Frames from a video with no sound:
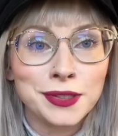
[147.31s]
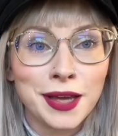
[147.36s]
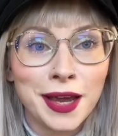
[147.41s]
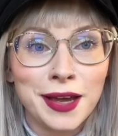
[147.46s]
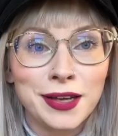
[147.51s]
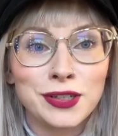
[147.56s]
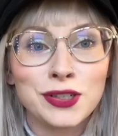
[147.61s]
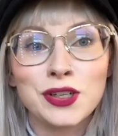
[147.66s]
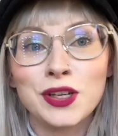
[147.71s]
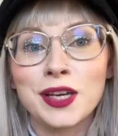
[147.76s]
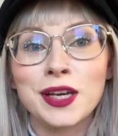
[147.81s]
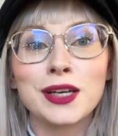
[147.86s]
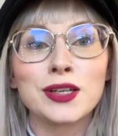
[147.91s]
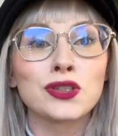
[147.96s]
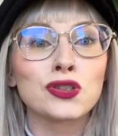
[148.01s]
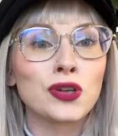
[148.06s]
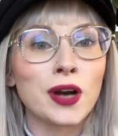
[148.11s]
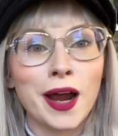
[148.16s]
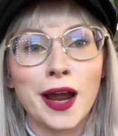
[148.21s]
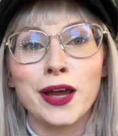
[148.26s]
And she
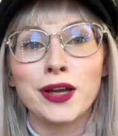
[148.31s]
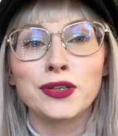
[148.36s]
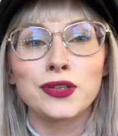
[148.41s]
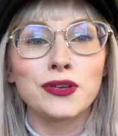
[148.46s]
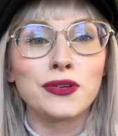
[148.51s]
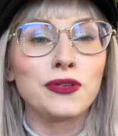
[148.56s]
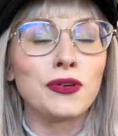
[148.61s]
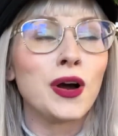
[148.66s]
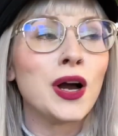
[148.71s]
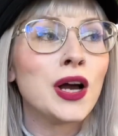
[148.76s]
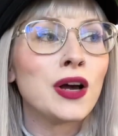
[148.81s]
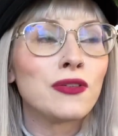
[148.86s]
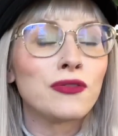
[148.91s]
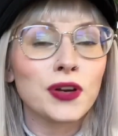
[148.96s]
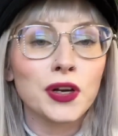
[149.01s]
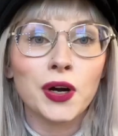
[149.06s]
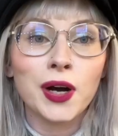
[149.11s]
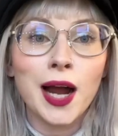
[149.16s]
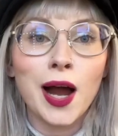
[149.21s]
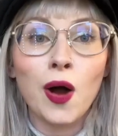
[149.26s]
is trying to
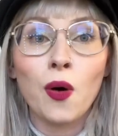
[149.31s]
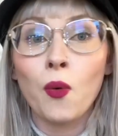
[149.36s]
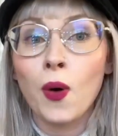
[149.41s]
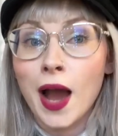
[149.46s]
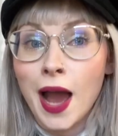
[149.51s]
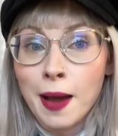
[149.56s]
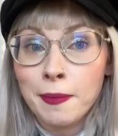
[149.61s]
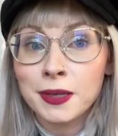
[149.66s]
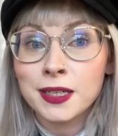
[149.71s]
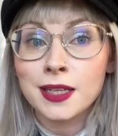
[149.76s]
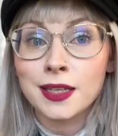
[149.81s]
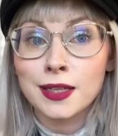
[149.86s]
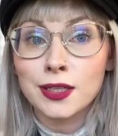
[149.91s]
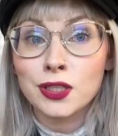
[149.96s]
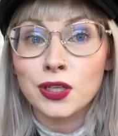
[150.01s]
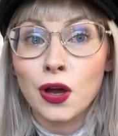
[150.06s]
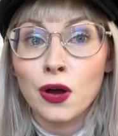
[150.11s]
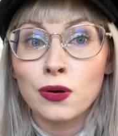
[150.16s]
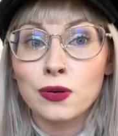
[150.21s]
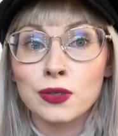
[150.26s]
figure out what happened to this
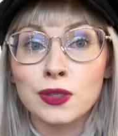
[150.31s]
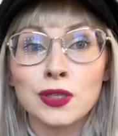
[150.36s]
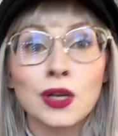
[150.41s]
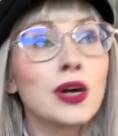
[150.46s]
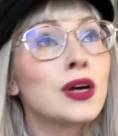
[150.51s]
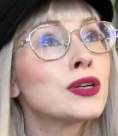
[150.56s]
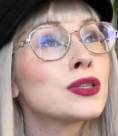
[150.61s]
ghost